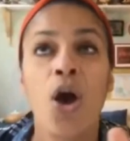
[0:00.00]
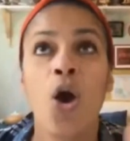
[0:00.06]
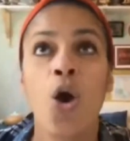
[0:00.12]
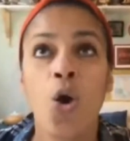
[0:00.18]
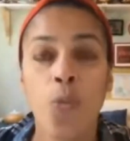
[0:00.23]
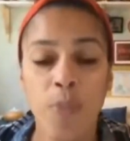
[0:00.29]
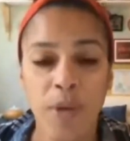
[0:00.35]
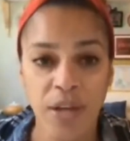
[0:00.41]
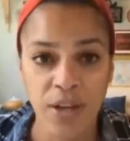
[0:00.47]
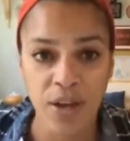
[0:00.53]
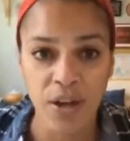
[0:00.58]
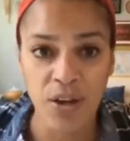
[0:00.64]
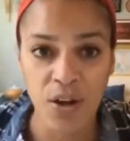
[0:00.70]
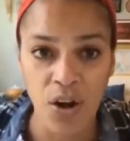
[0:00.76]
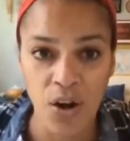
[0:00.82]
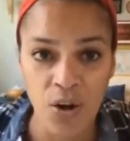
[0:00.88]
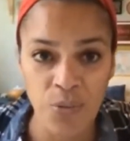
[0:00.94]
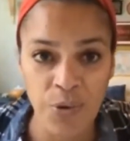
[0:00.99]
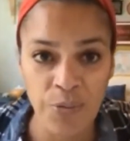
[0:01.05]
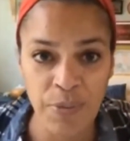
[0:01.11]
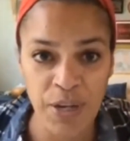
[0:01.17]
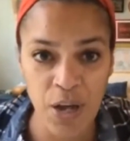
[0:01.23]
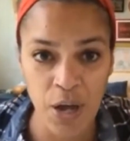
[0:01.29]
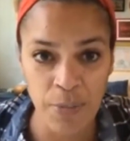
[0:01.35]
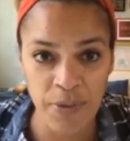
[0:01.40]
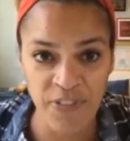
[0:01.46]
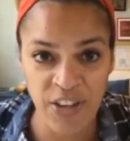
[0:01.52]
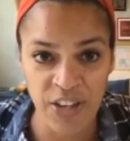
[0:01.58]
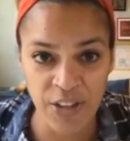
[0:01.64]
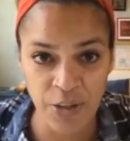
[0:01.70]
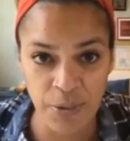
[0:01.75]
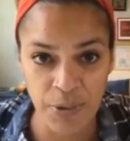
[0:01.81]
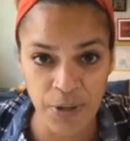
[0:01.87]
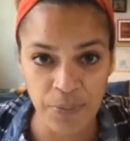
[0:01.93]
hoping a car would become
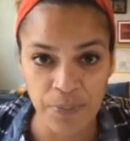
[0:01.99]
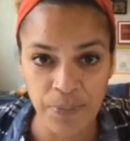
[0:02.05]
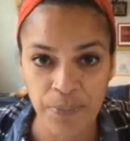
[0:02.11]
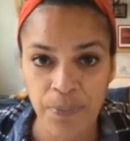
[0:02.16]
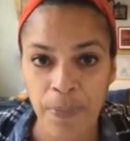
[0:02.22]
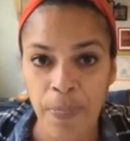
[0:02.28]
available.